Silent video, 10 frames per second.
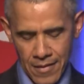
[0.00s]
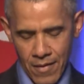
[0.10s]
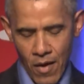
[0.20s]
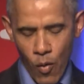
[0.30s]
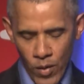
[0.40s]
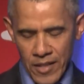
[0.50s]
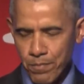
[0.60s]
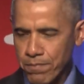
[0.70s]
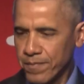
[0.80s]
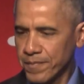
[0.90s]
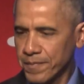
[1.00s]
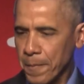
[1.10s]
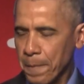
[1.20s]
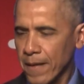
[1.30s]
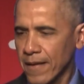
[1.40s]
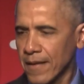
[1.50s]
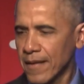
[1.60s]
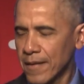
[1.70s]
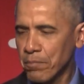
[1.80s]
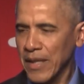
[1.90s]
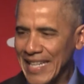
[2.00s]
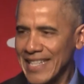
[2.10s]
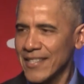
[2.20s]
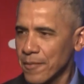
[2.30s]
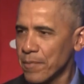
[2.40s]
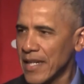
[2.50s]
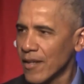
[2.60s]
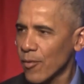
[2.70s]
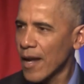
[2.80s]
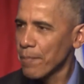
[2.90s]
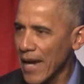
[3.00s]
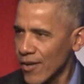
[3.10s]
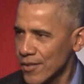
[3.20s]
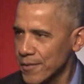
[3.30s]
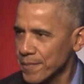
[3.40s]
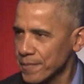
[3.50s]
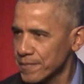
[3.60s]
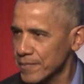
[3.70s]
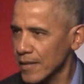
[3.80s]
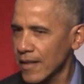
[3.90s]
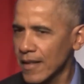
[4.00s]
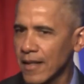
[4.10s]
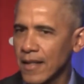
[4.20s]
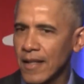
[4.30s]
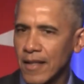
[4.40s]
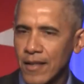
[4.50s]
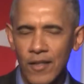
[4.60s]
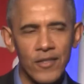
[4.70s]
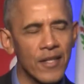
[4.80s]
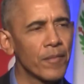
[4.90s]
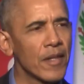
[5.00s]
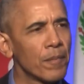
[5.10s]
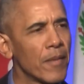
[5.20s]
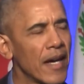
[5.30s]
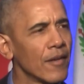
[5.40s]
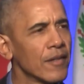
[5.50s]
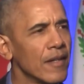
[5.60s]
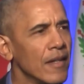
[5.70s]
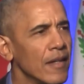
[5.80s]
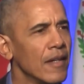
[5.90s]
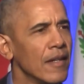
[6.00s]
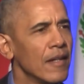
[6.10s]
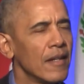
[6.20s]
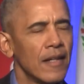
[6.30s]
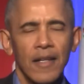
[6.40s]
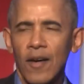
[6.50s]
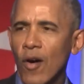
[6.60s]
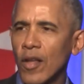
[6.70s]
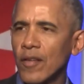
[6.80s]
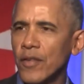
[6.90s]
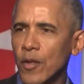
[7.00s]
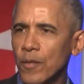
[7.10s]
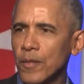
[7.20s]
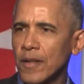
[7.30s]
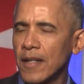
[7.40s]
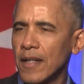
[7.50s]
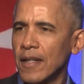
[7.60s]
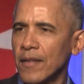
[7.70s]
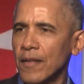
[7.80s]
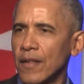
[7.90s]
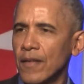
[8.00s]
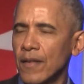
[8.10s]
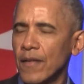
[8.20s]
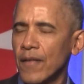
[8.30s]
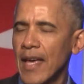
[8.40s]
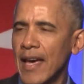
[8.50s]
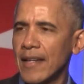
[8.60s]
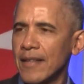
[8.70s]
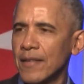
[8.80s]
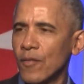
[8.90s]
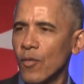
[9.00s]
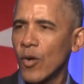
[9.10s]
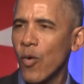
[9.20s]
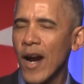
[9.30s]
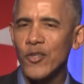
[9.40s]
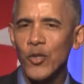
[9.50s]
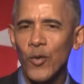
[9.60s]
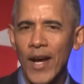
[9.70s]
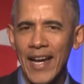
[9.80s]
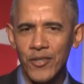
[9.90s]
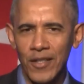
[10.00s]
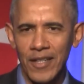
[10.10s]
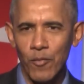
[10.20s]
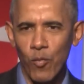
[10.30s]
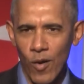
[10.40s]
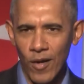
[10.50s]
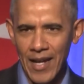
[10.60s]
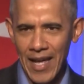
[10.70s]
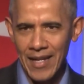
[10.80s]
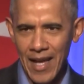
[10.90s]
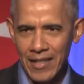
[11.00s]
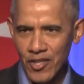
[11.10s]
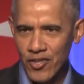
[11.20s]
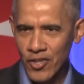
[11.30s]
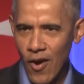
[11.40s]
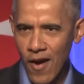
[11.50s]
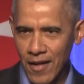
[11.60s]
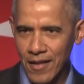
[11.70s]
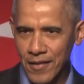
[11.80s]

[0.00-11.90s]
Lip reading: always pleased to be around mayors. There's something about all of you that requires you to actually work and not just talk.